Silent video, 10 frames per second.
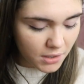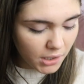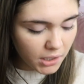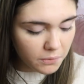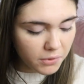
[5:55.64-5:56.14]

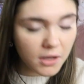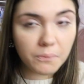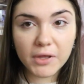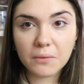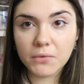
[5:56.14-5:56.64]
I'm gonna put a
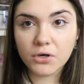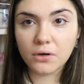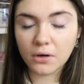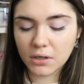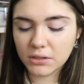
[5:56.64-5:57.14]
bit
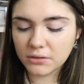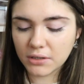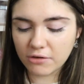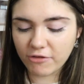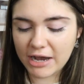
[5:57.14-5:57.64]
more
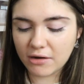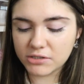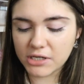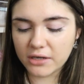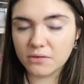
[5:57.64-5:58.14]

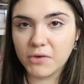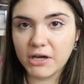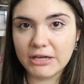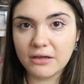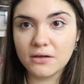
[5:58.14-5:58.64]
around like
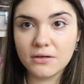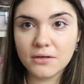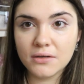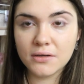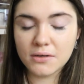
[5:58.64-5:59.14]
my
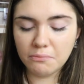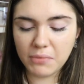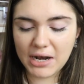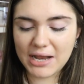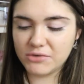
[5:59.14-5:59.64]

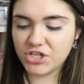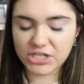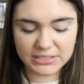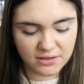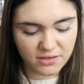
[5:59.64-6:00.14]

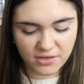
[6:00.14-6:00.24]
blemishes and